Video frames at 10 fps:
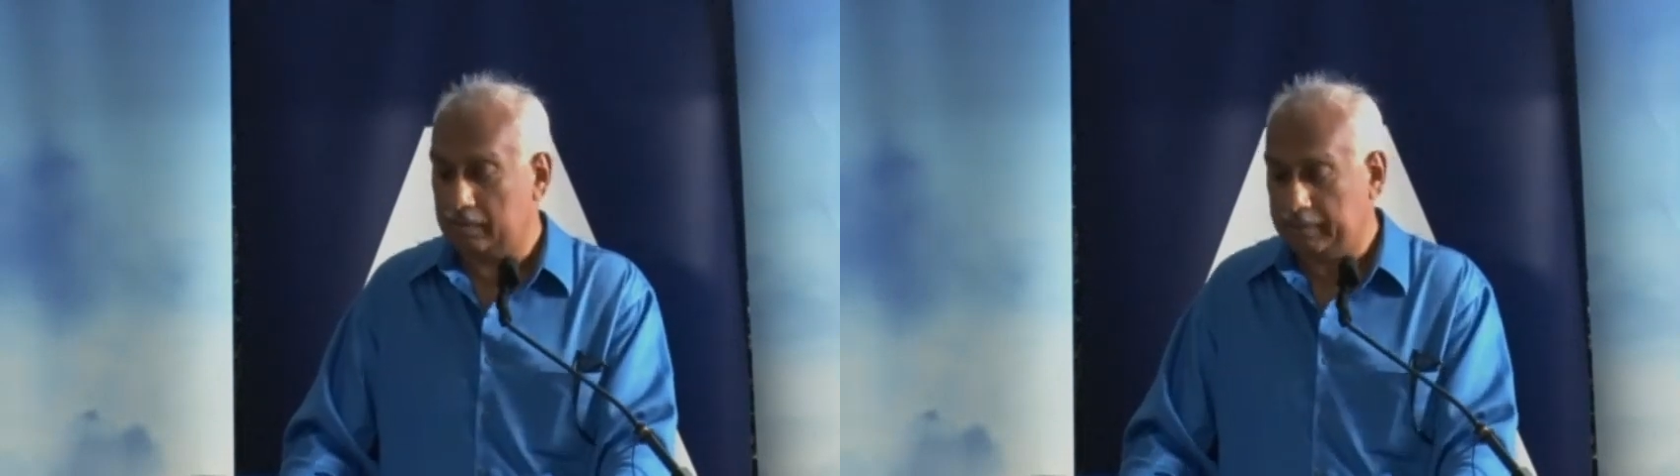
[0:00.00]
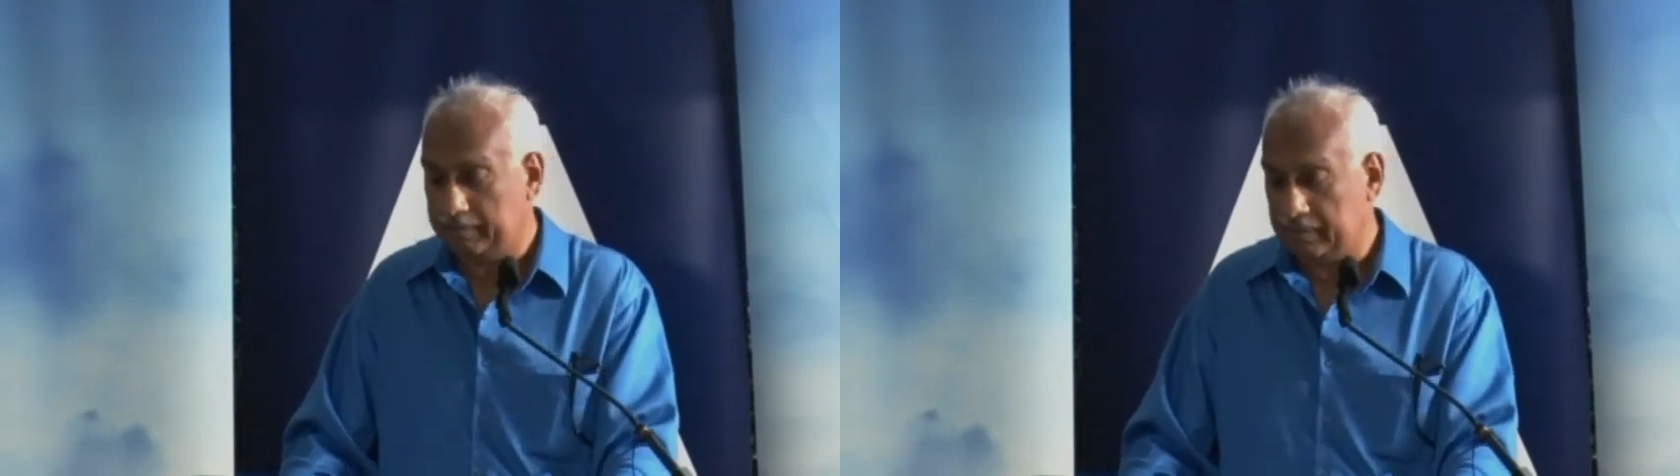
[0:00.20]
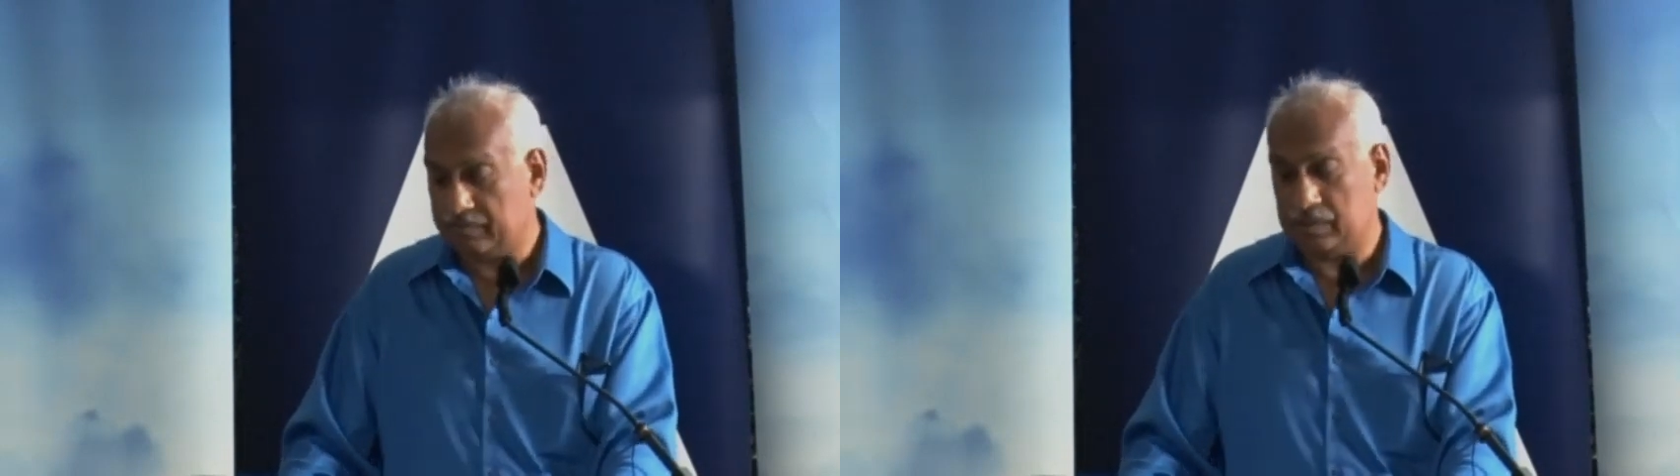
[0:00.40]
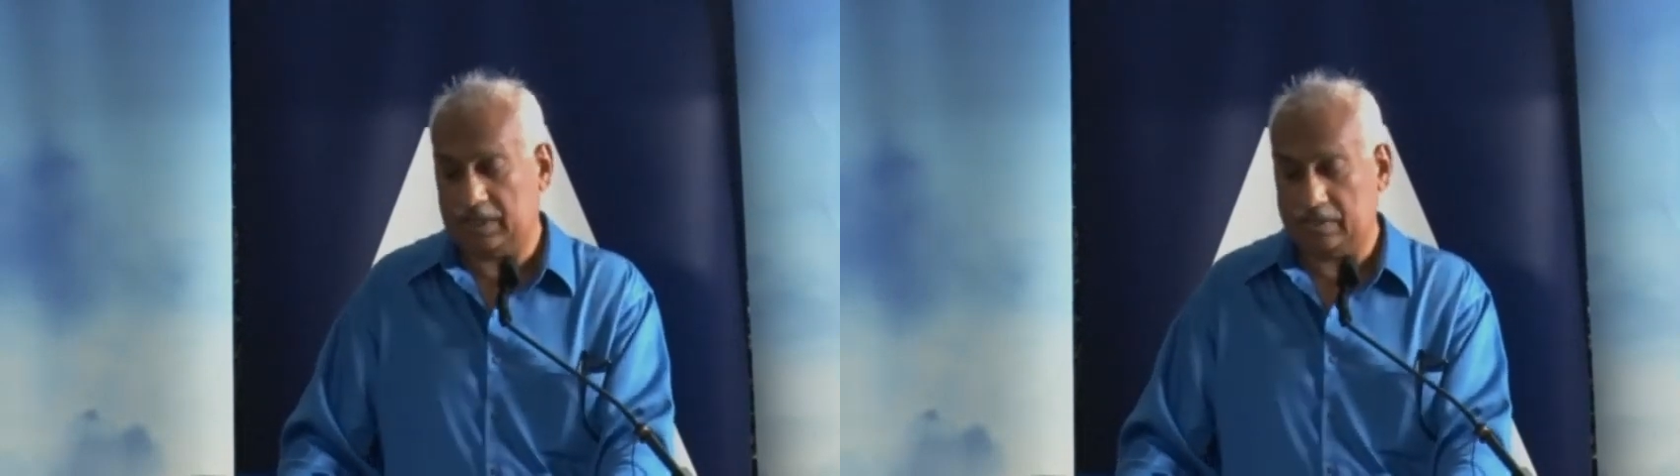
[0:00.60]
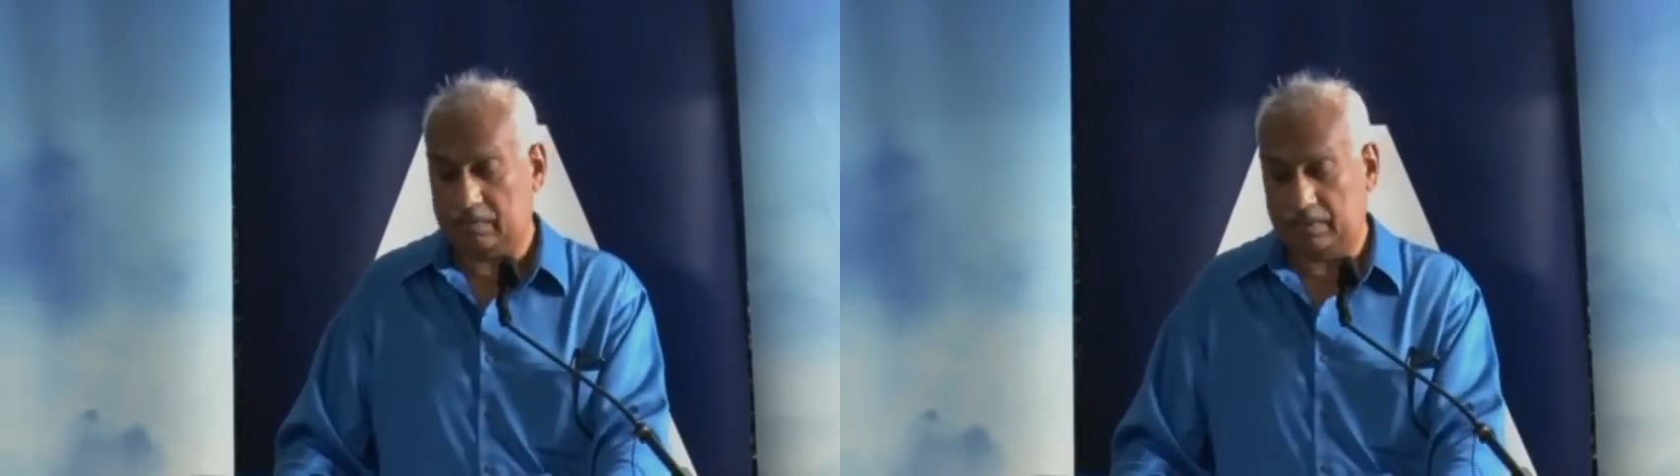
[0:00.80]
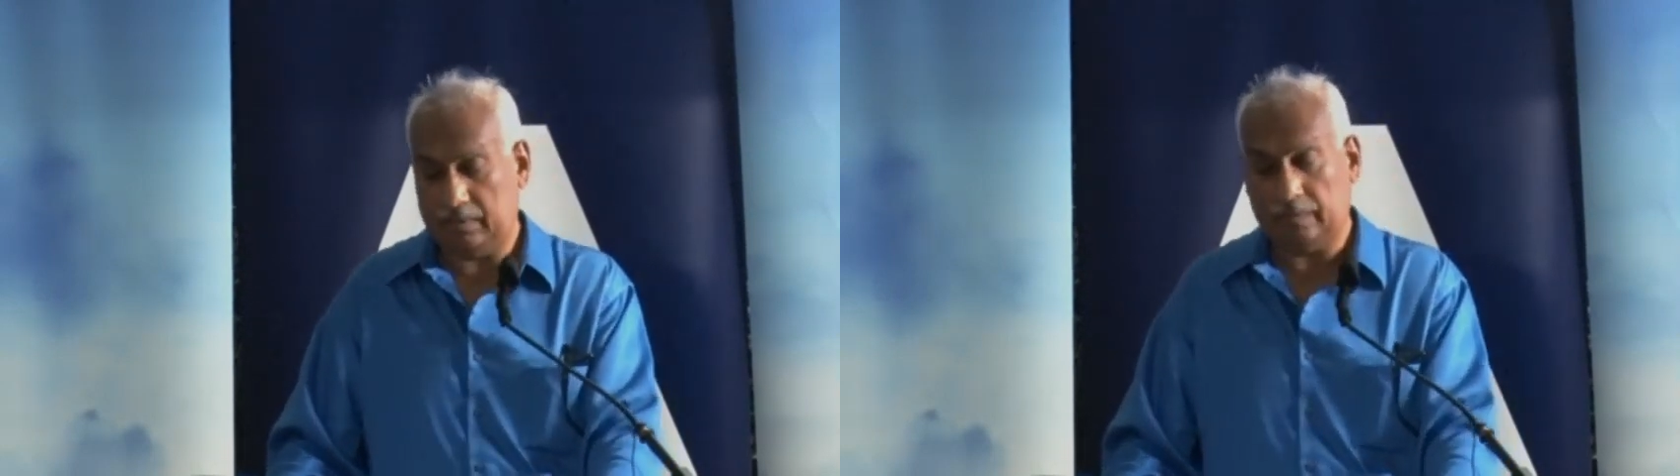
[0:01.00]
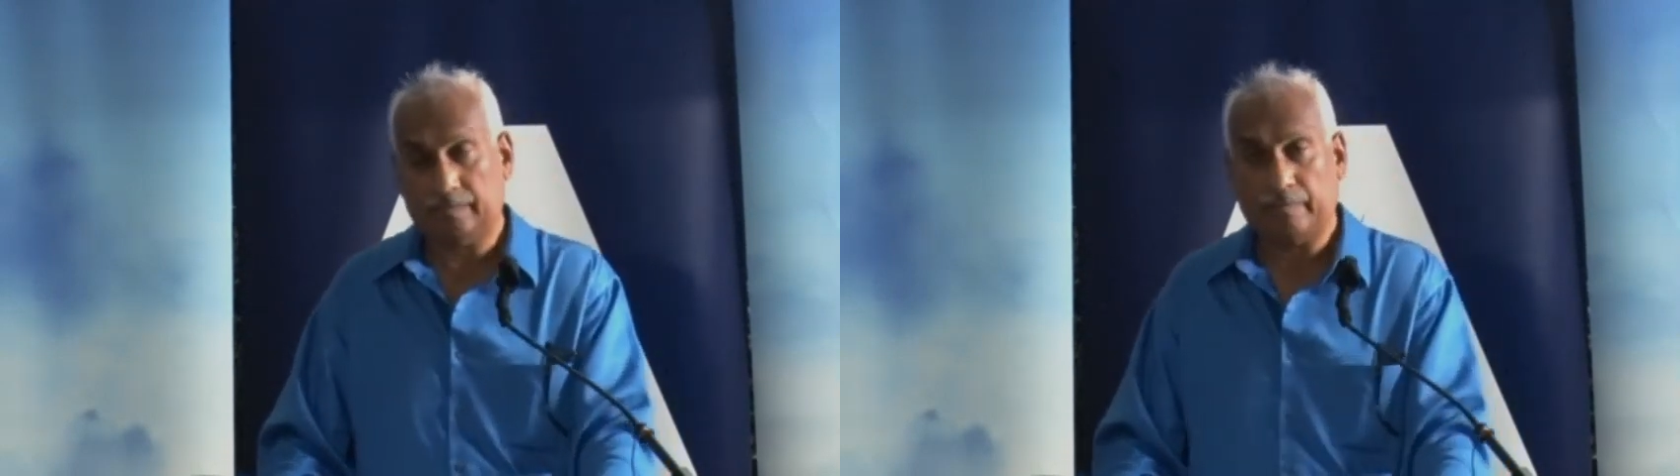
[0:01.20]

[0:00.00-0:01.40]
the people of Trinidad and Tobago.